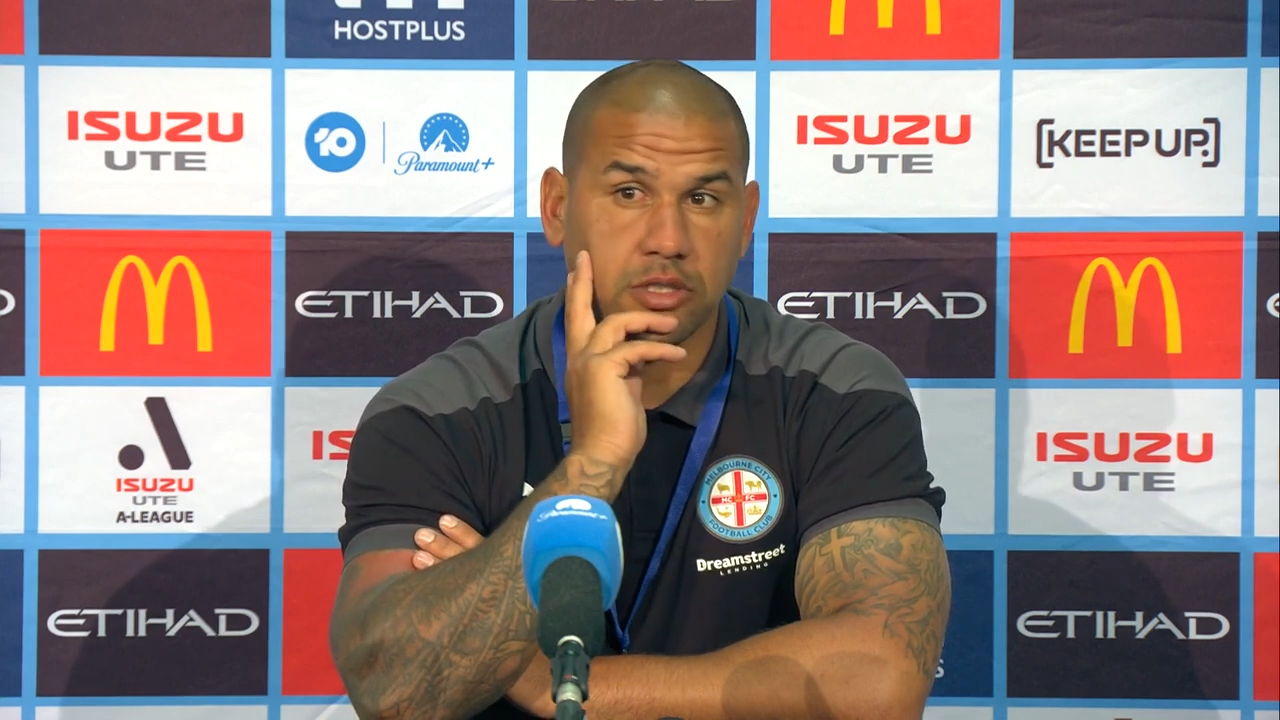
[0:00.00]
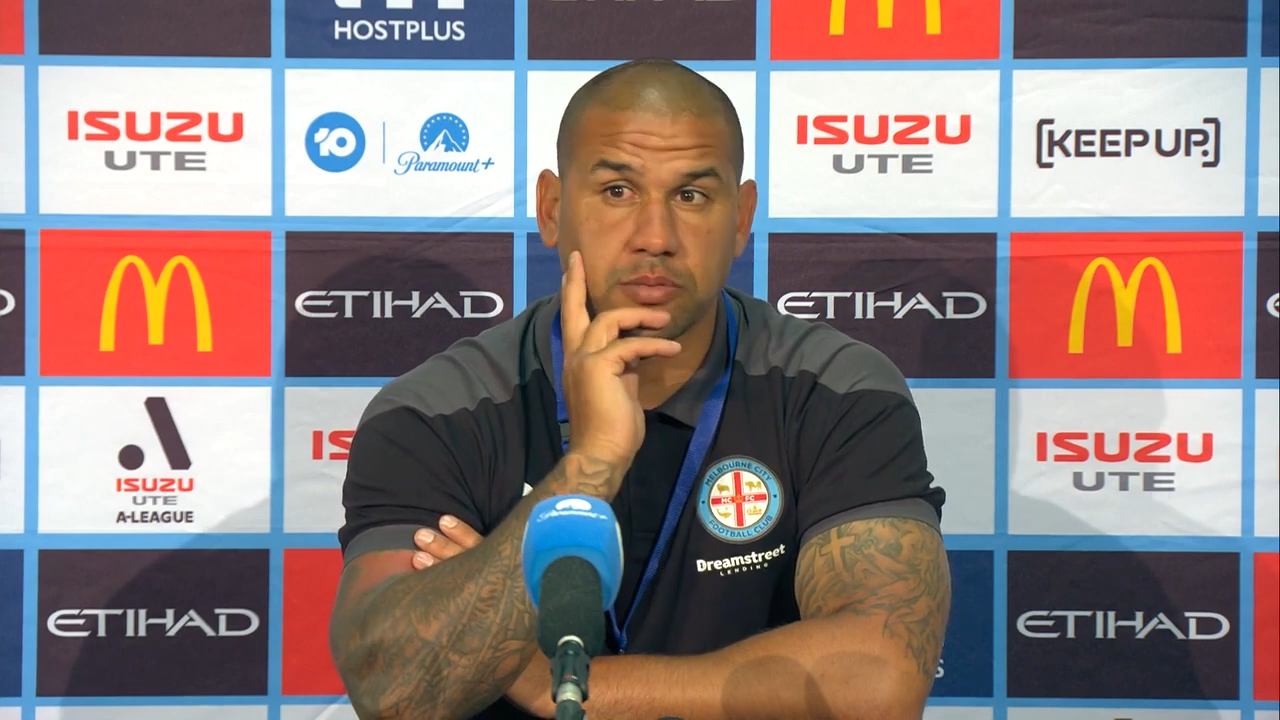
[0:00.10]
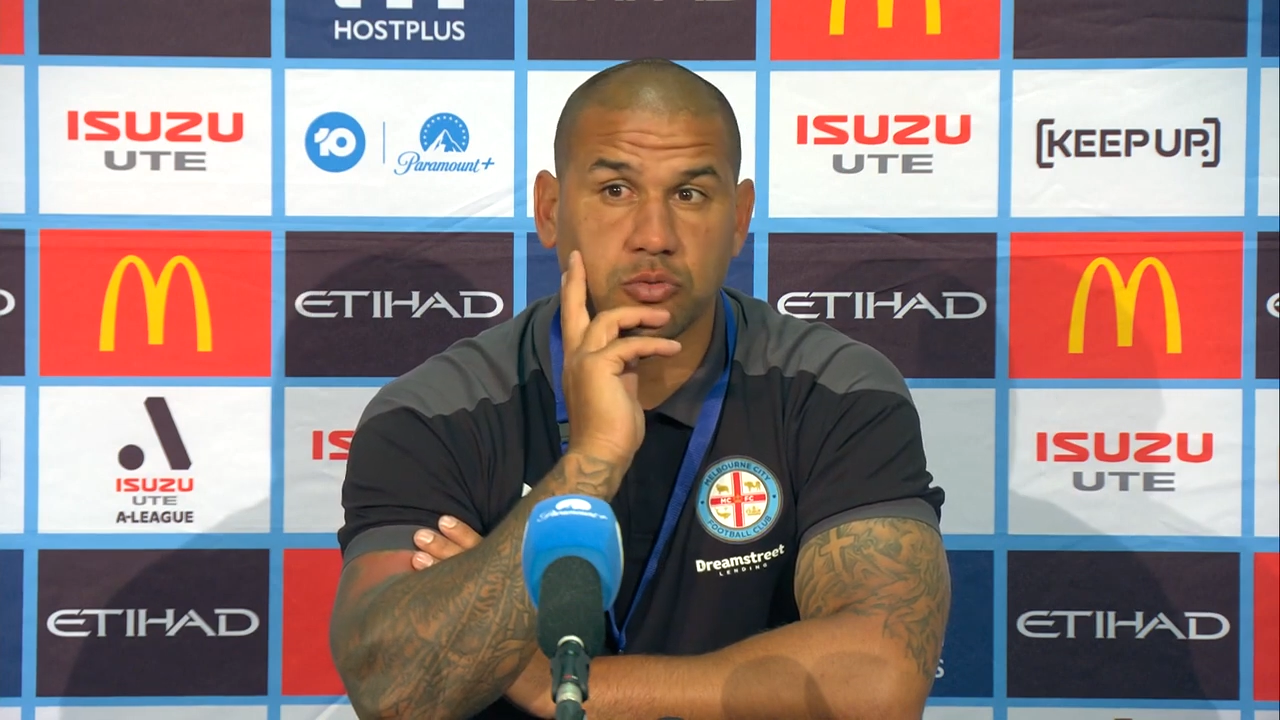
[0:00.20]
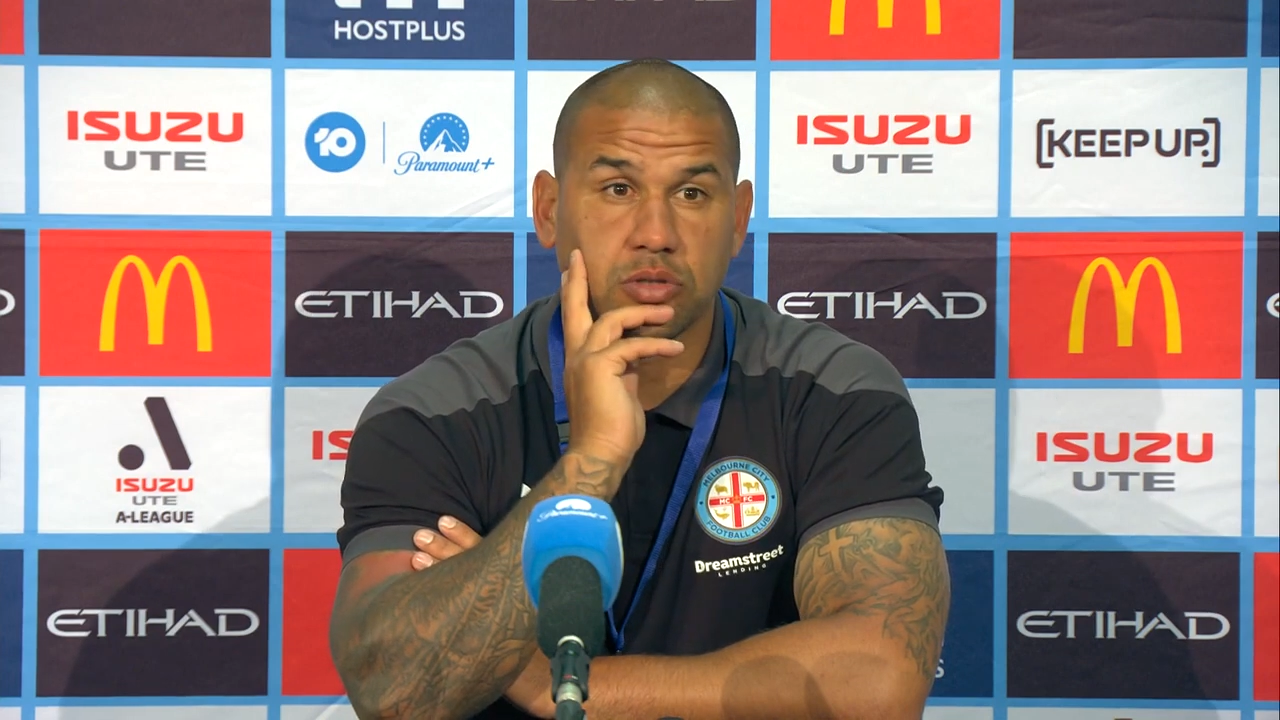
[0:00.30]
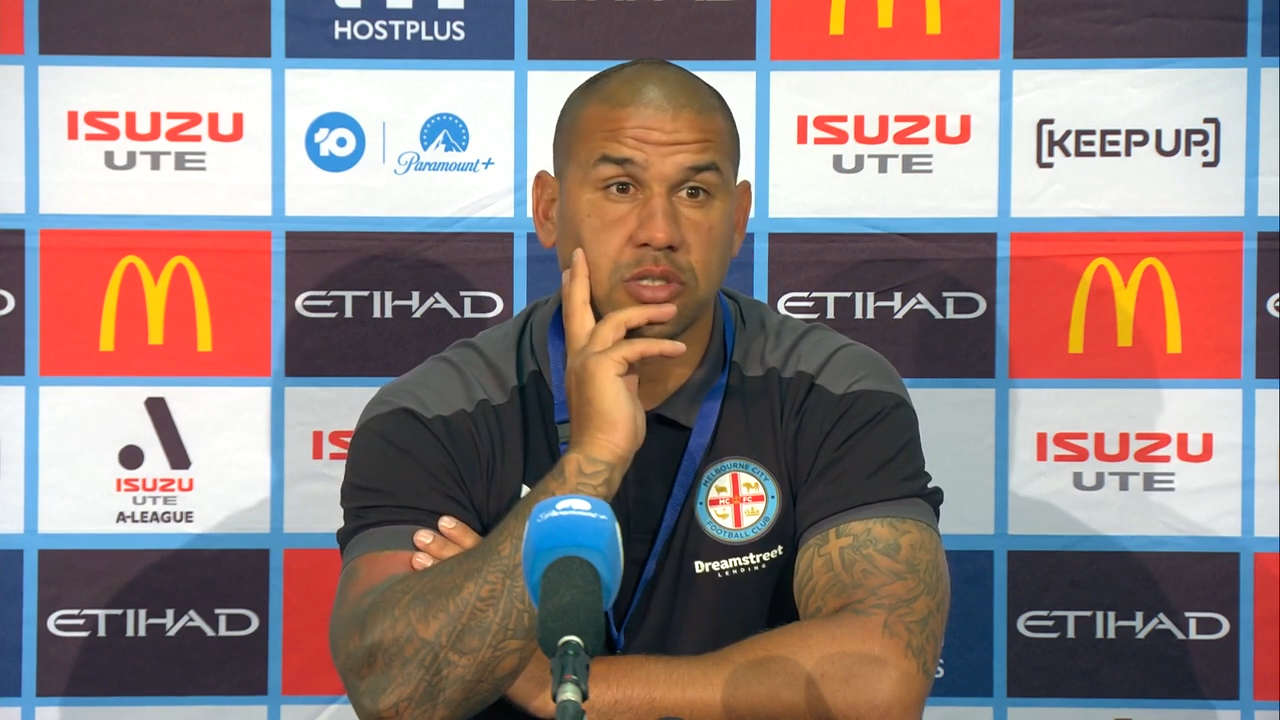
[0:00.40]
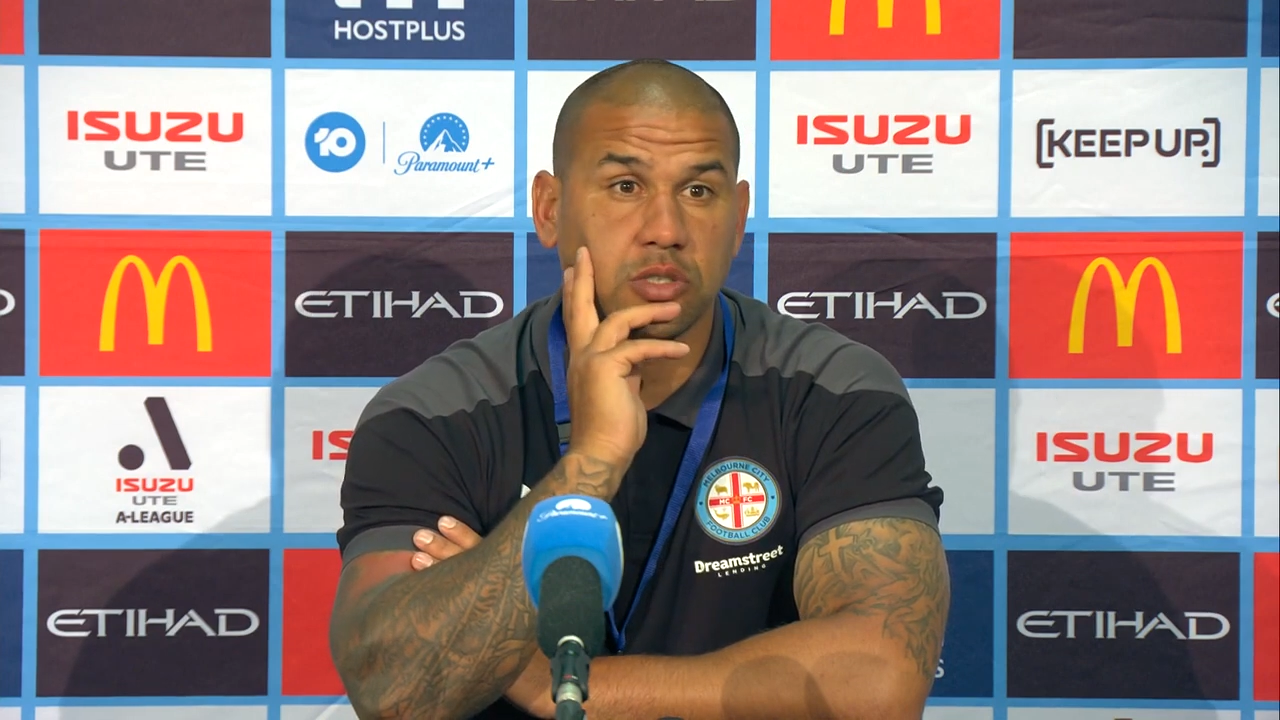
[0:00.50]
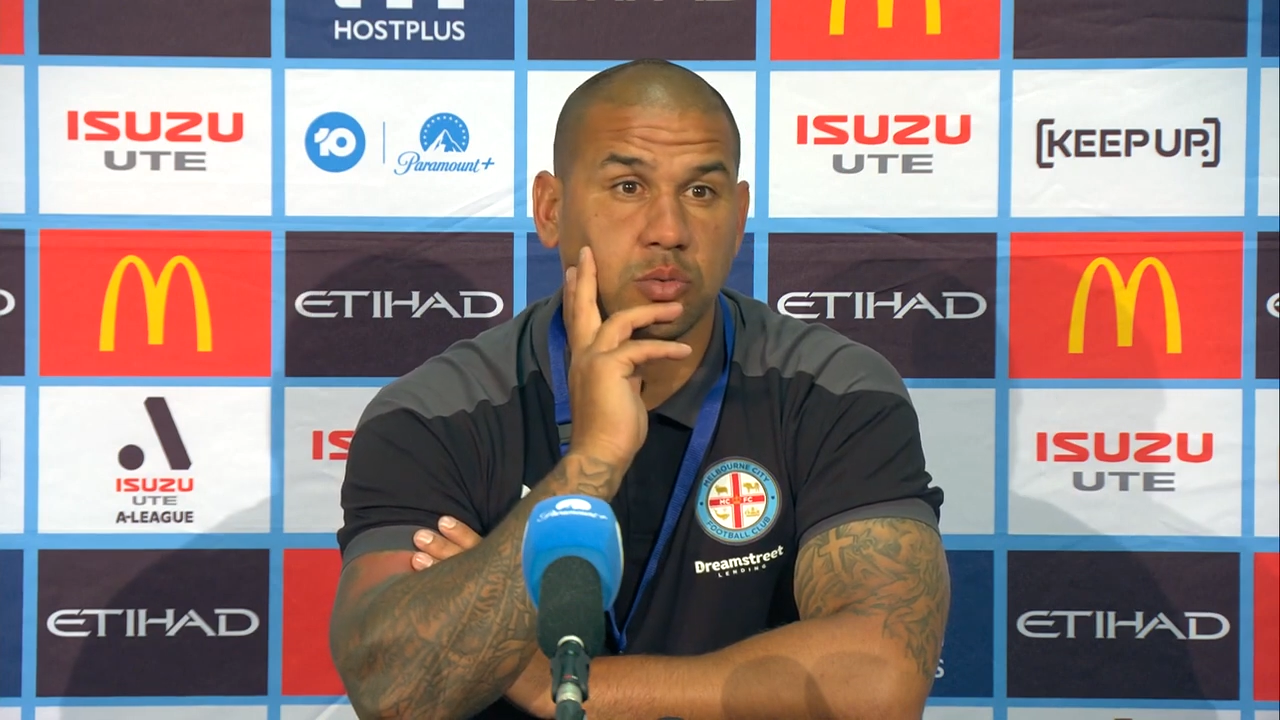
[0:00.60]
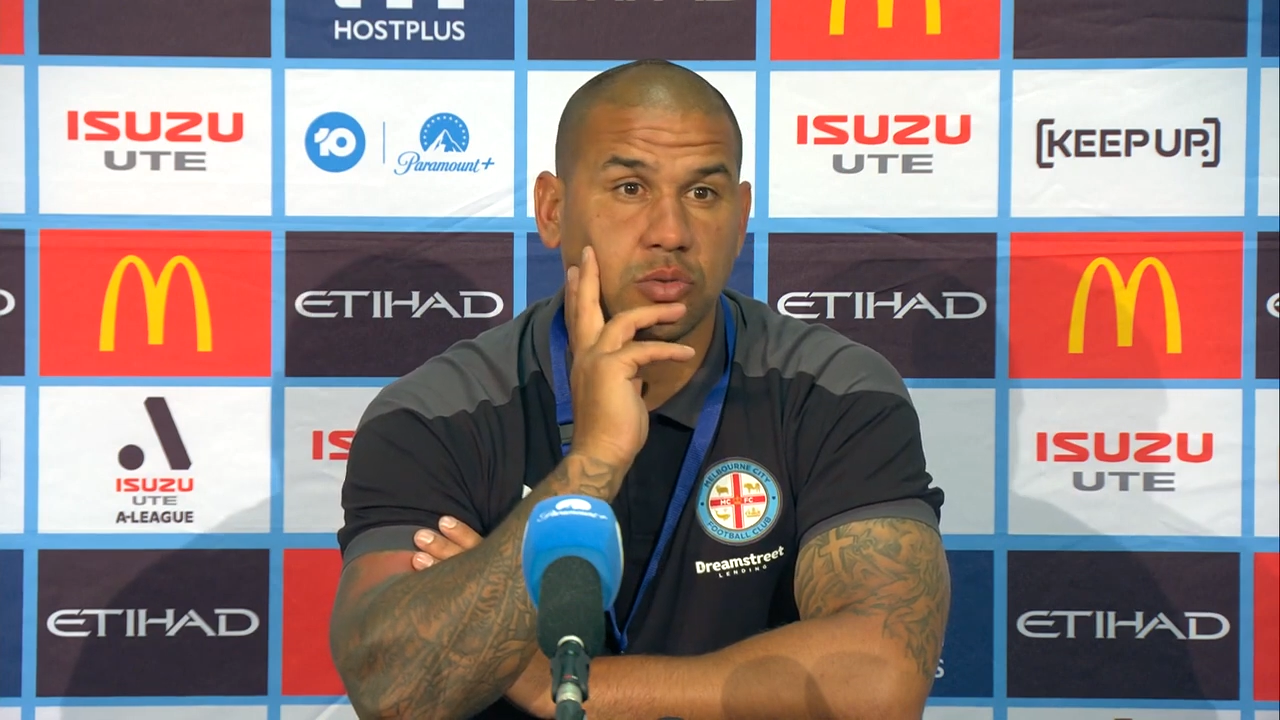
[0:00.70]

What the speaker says: did some good things